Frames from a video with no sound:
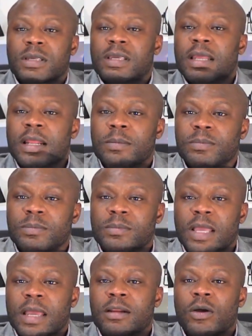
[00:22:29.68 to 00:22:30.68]
get up
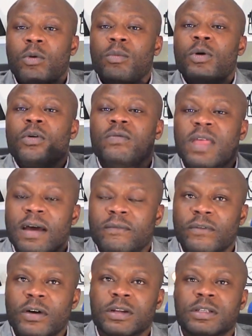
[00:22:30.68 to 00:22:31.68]
and go move that
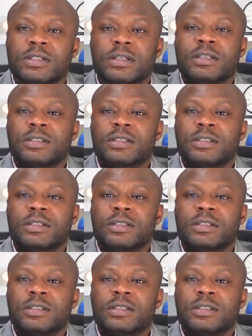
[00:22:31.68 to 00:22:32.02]
furniture.